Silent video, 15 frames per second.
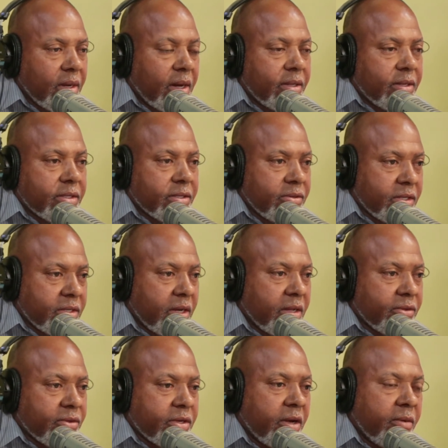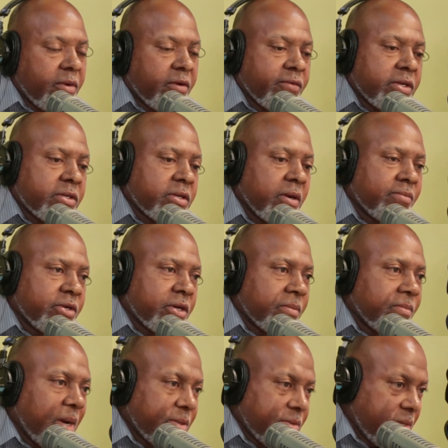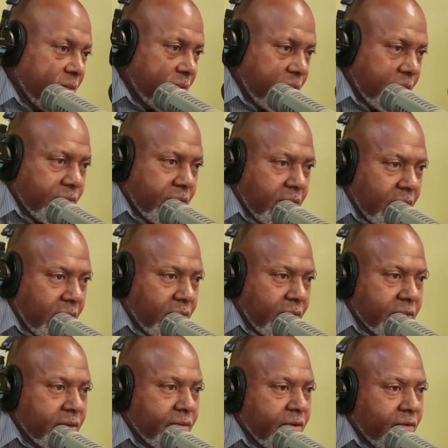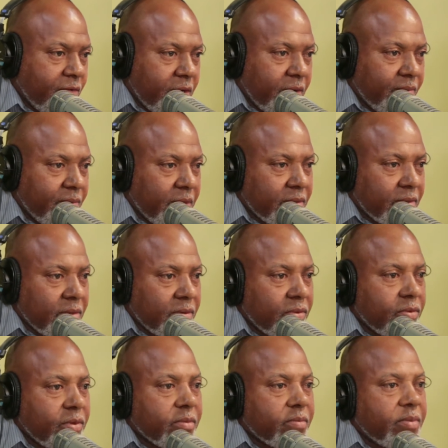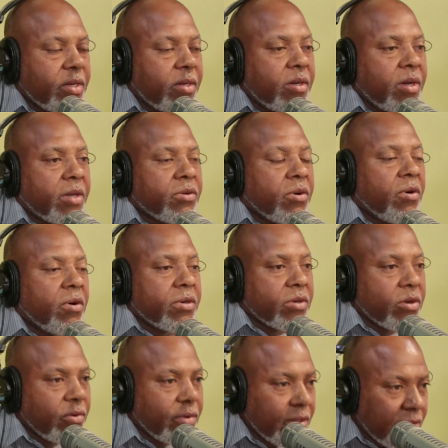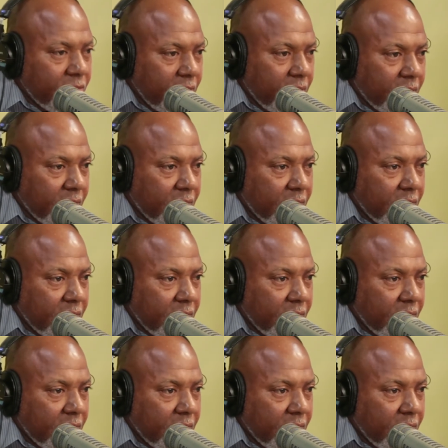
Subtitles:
And as a result, some of the subject matter and the areas of development would be an ongoing thing.